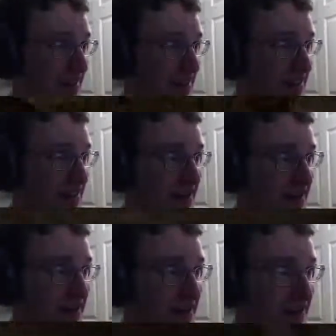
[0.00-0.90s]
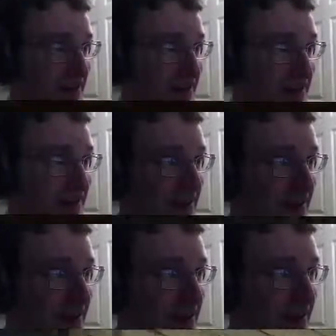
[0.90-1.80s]
just kicked me and I like
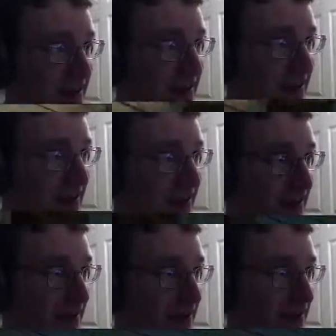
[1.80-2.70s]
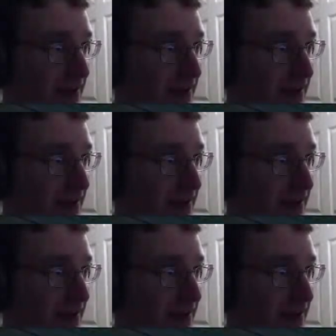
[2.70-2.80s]
flailed into a pole.